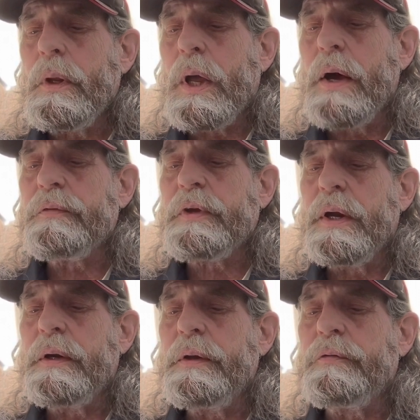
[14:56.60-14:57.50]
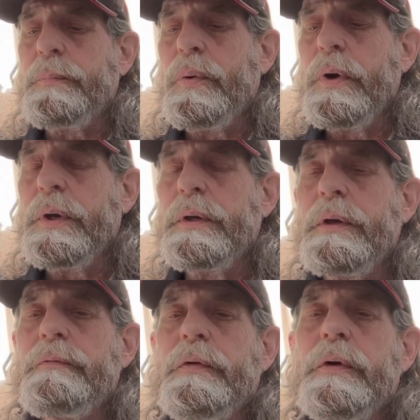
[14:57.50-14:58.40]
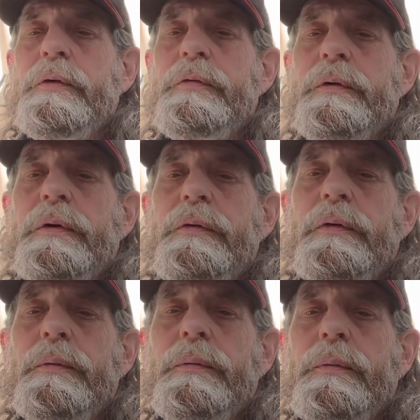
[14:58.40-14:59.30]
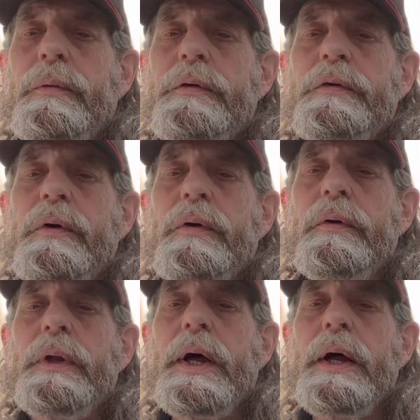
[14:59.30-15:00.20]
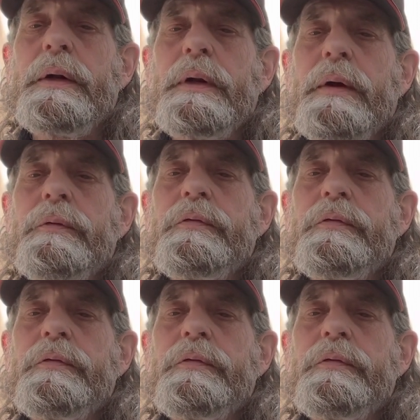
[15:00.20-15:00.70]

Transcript: uh, I was kind of disappointed at first because it wasn't a whole lot I was